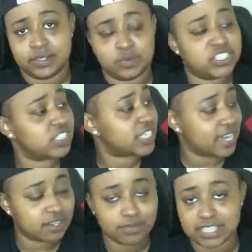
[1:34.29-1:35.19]
We just
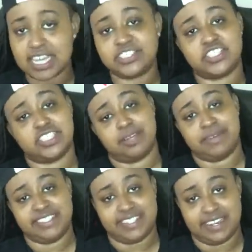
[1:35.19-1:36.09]
got in a relationship,
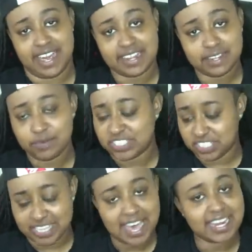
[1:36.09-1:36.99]
Easy and Natalie. We
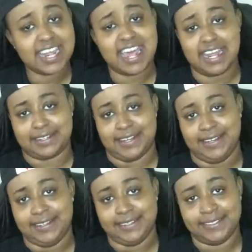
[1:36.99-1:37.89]
just got in
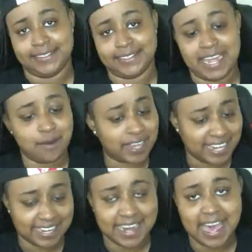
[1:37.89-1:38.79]
it. Now we
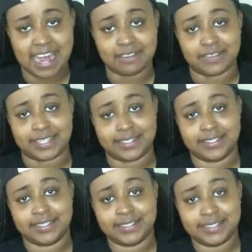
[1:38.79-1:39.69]
got to get out of it.
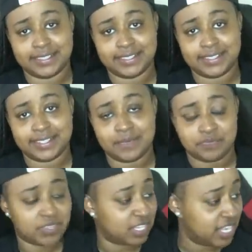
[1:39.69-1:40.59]

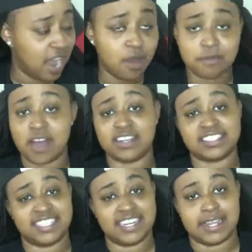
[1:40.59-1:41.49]
Y'all brought
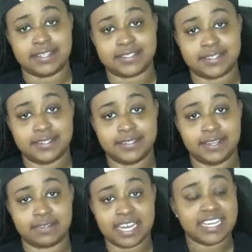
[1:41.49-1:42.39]
us in this,
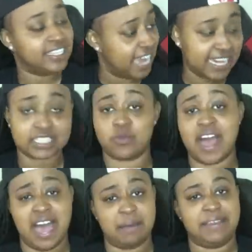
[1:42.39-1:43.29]
okay? That is why
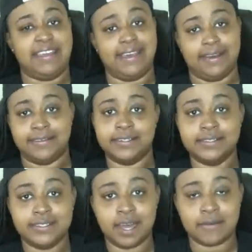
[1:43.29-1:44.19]
I'm here,
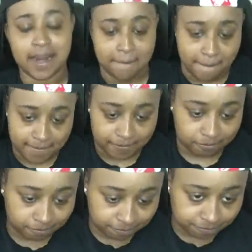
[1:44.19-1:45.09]
all
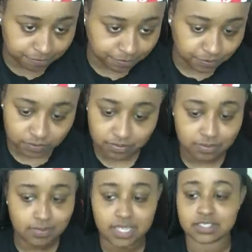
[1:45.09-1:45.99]
right?
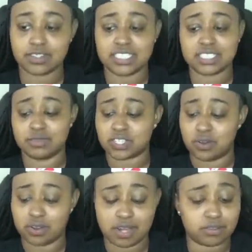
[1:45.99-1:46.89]
So let's see what's
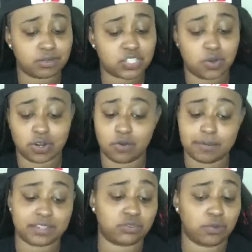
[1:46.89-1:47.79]
going on. I don't know what's going on
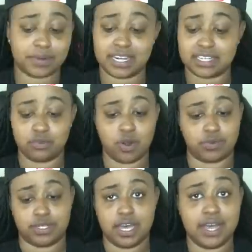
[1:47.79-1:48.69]
with my throat, but it ain't the
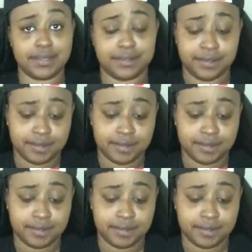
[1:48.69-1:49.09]
wrong, all right?